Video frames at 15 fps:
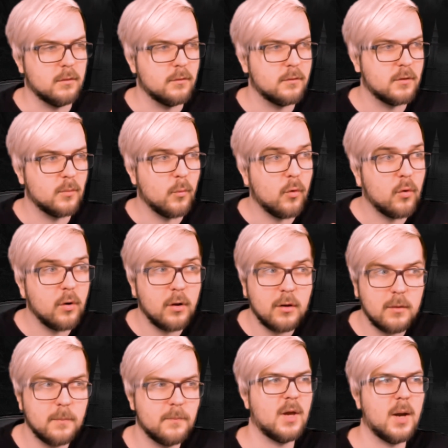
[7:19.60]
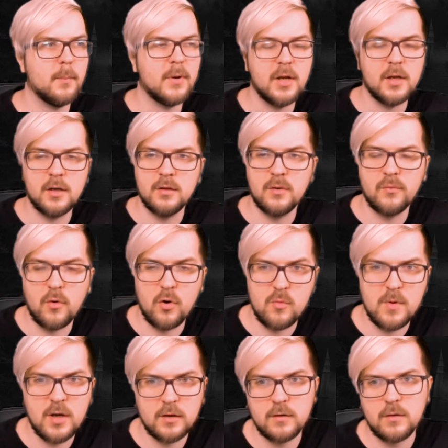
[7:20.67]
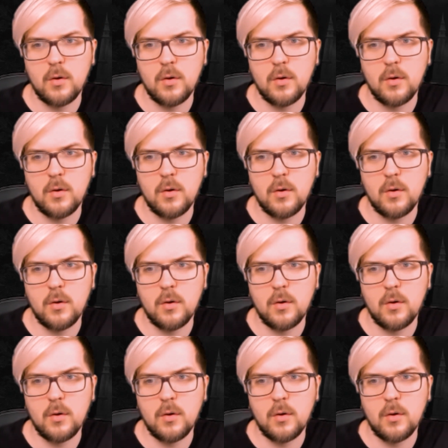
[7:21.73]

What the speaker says: turmoil happening in the format,